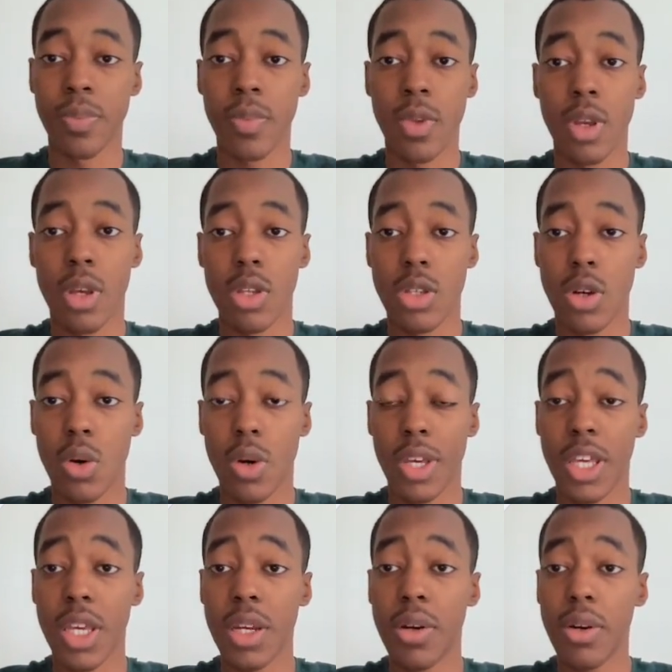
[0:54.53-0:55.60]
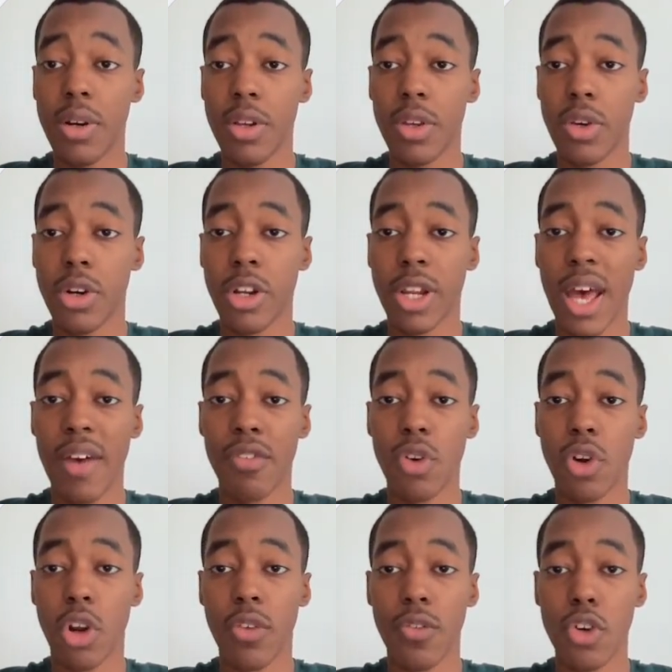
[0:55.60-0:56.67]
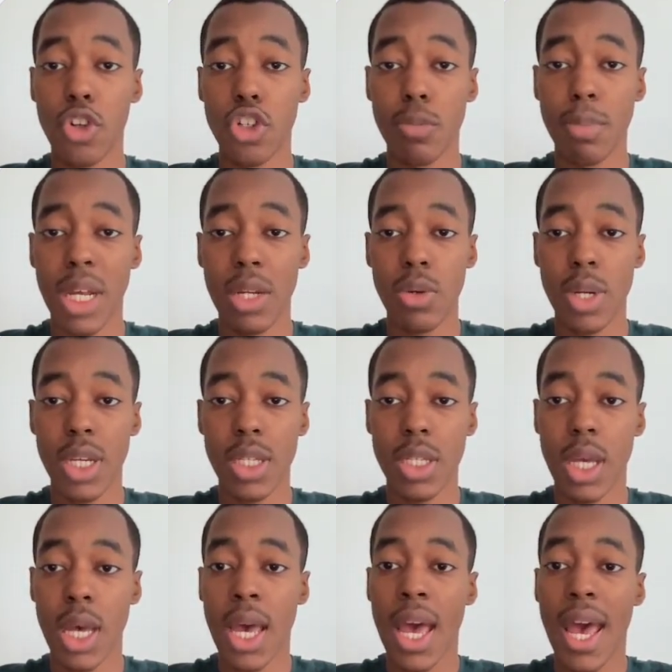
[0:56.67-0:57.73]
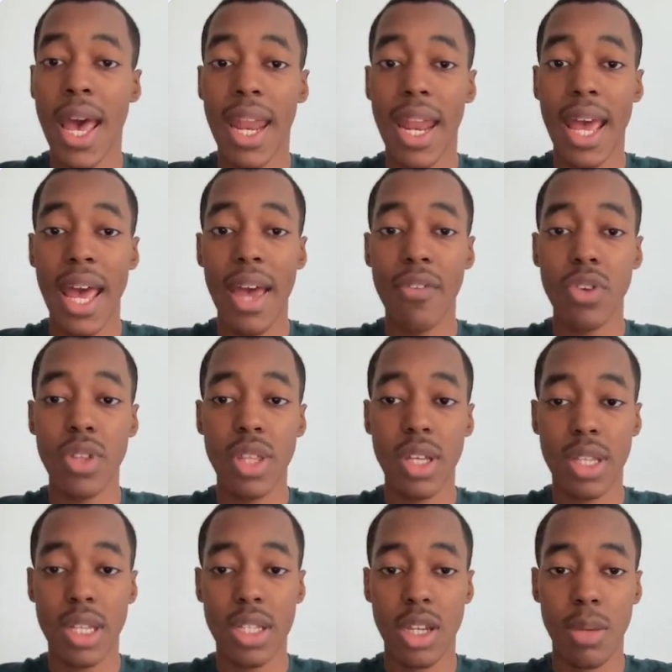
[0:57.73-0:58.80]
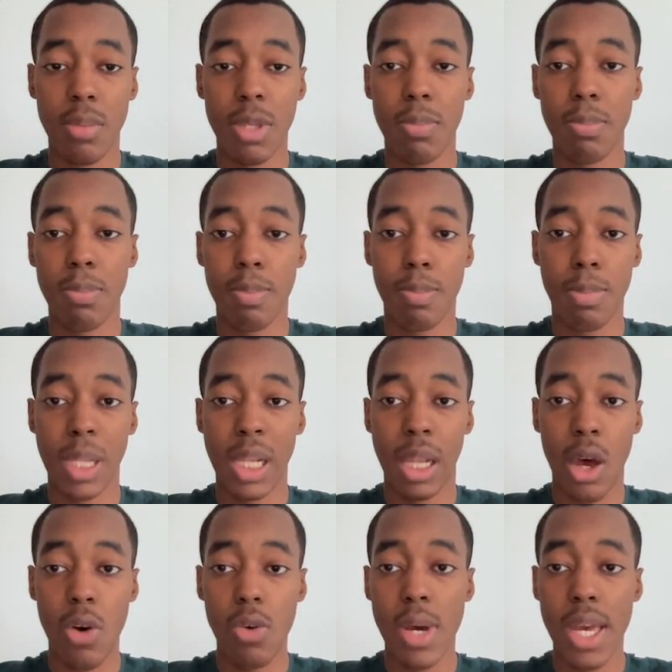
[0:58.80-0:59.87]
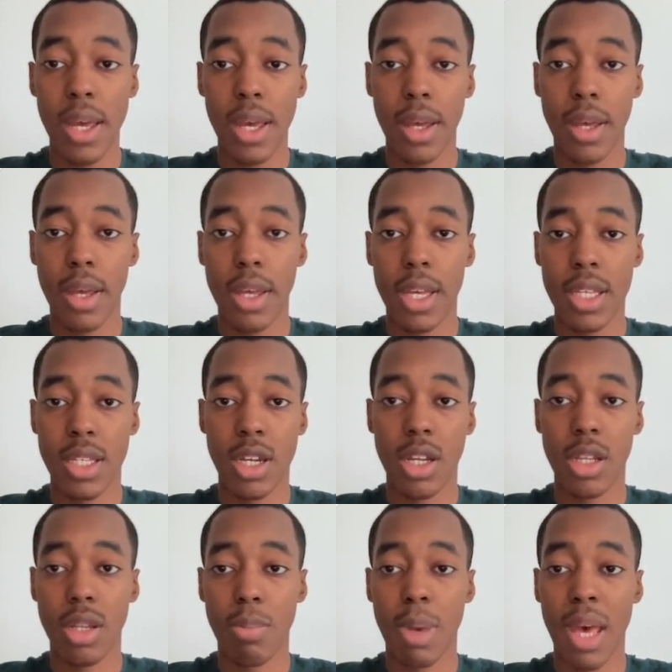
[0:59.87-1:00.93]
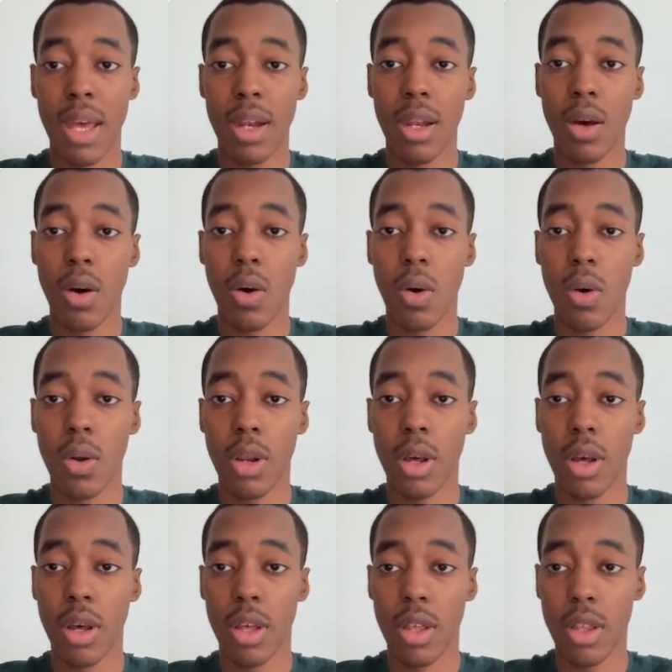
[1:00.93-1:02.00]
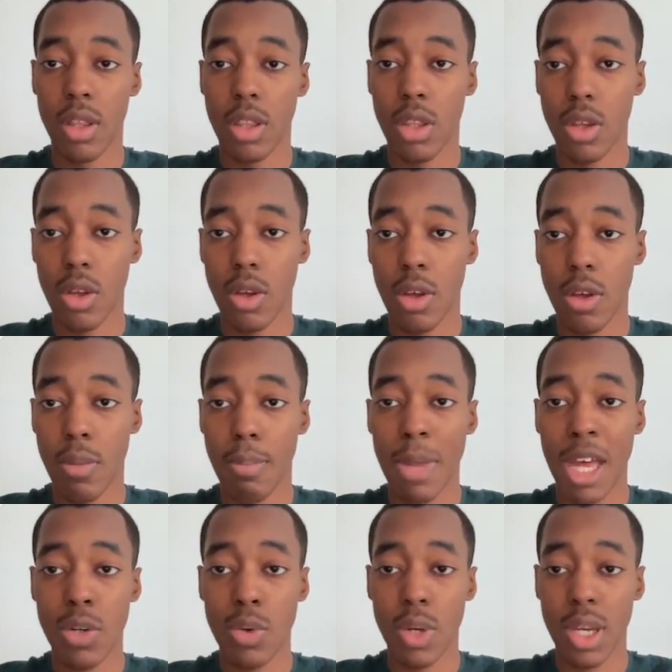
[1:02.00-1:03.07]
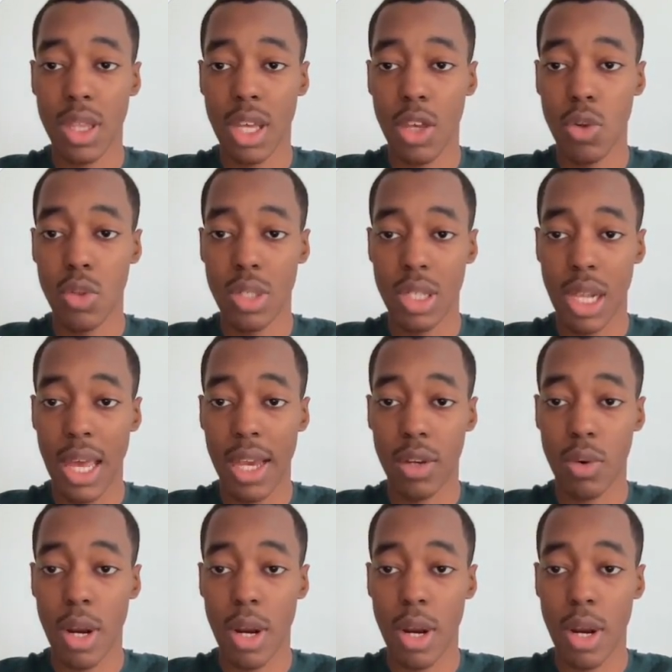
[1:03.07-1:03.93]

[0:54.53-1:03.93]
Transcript: So here you're gonna have your conversion metrics, and everything that's gonna be below it is going to depend on the metric that you select right